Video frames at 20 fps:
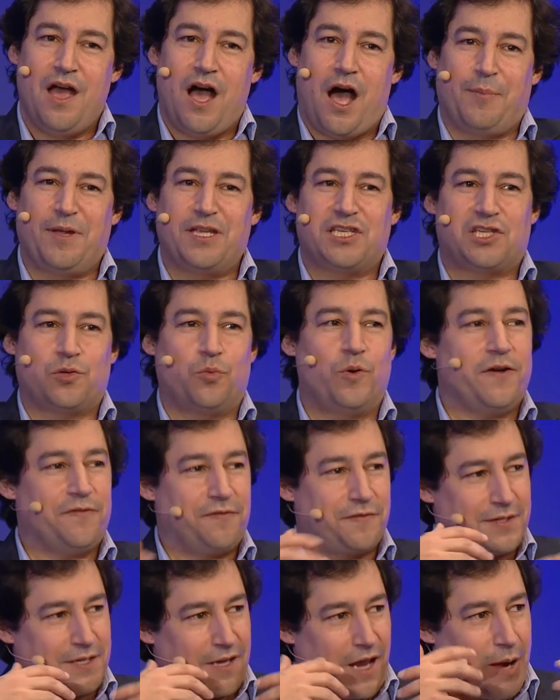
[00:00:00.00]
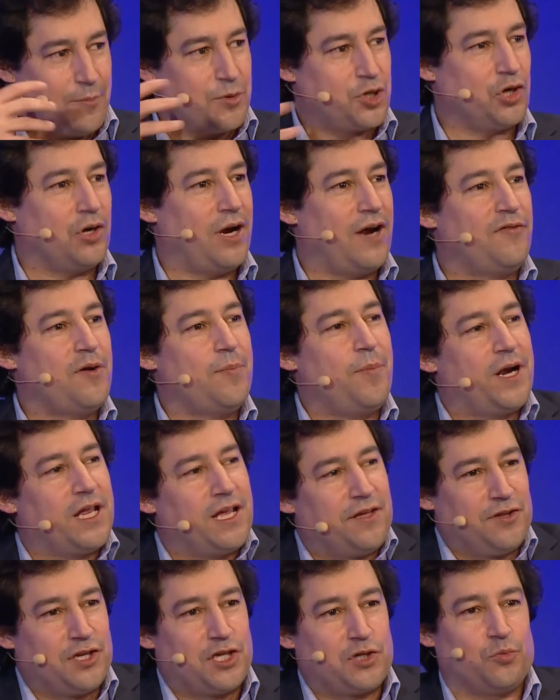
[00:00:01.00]
I mean, Swift, I'm sure
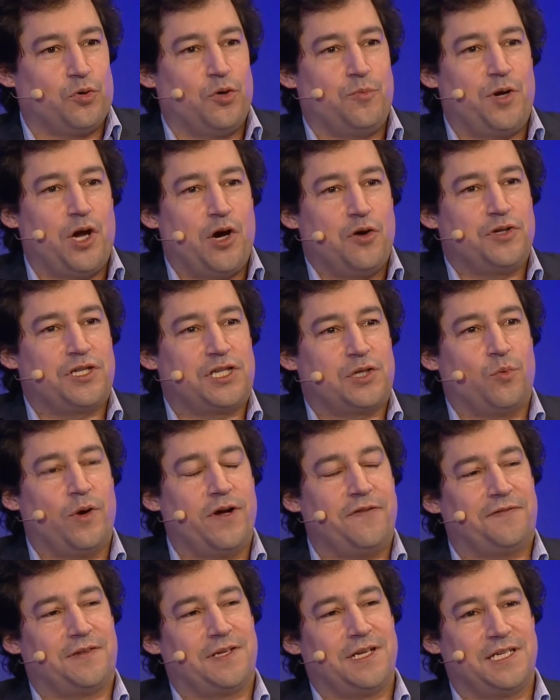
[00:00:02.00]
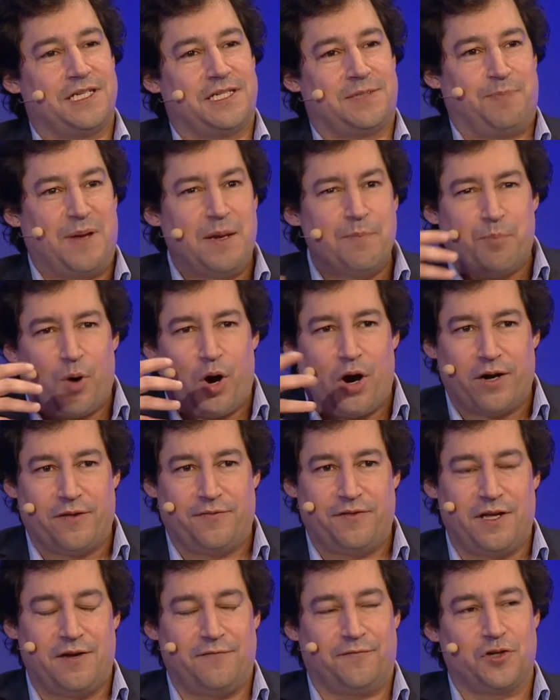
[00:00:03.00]
everybody in this room knows Swift has been part
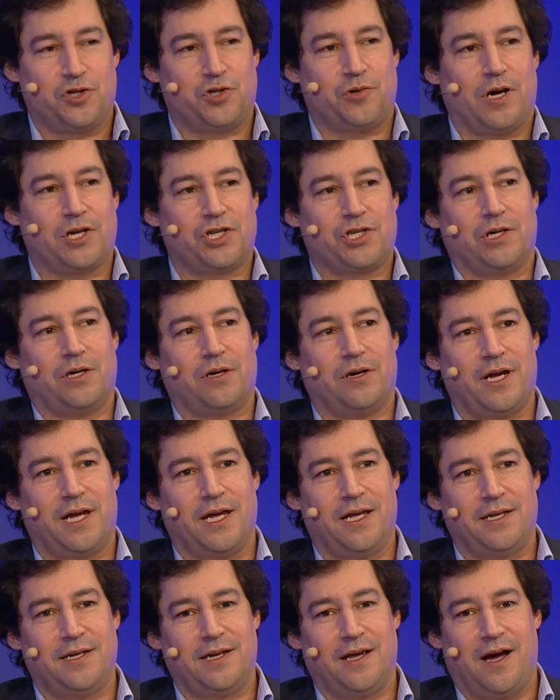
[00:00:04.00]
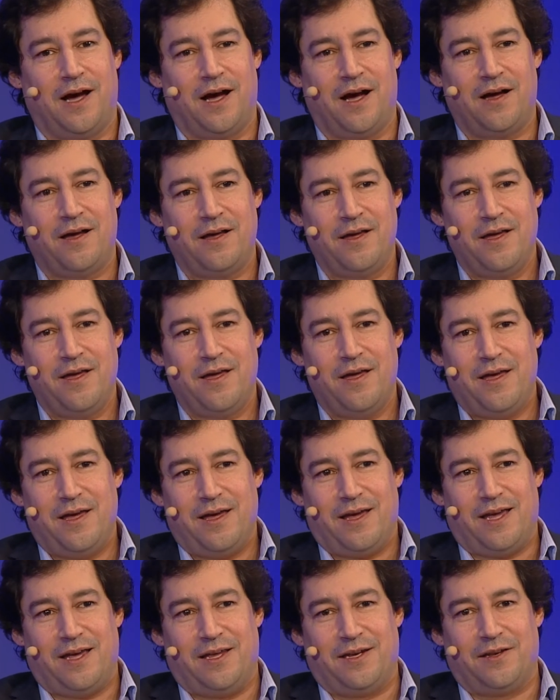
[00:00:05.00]
of the infrastructure in
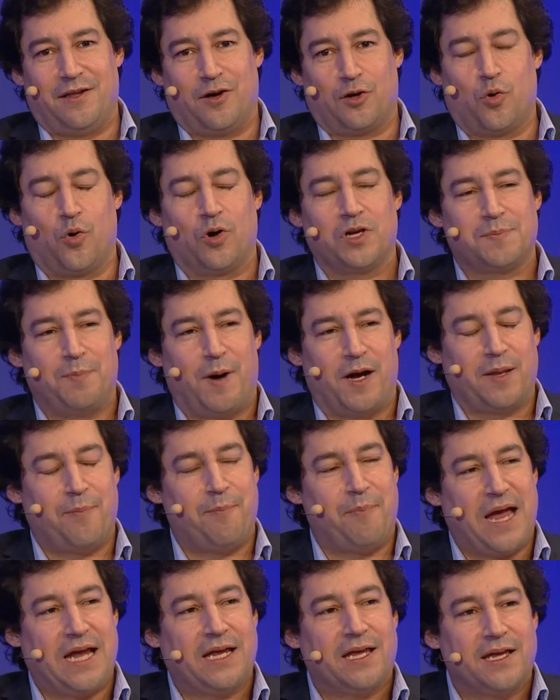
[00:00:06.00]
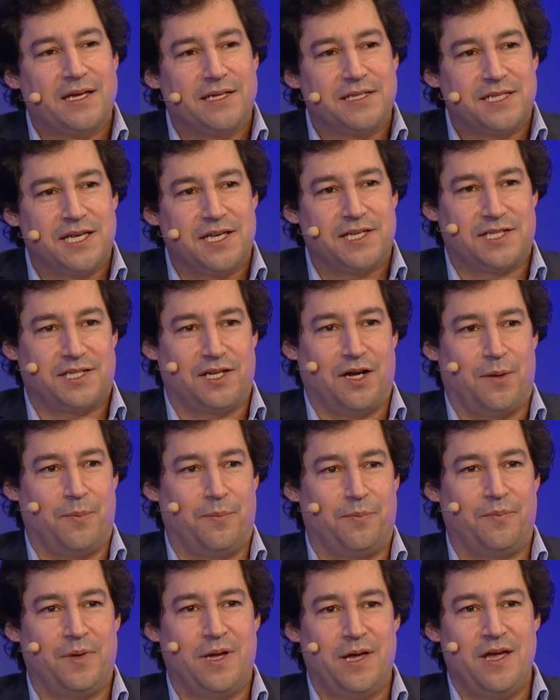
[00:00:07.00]
the correspondent banking
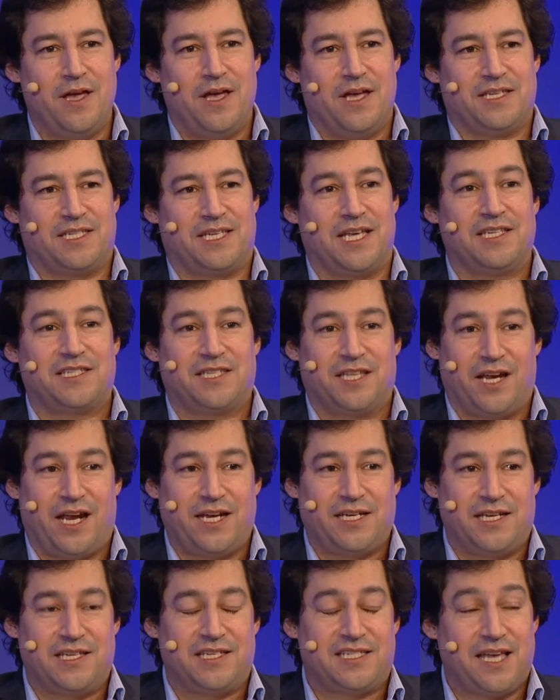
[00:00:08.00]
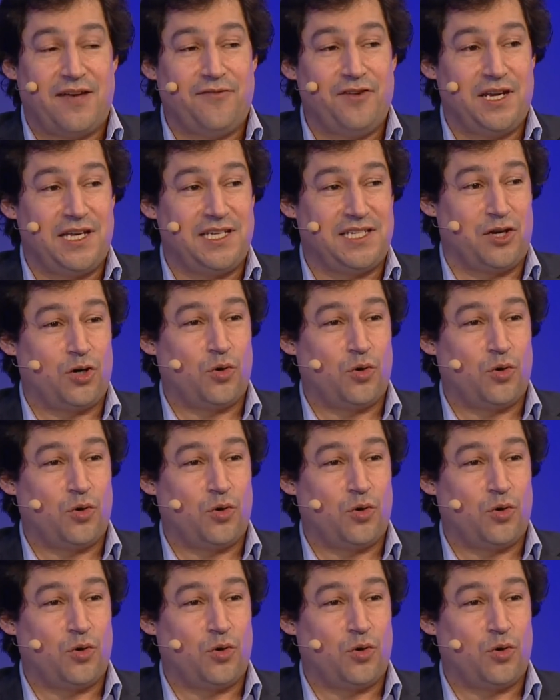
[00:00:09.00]
system since the 1970s.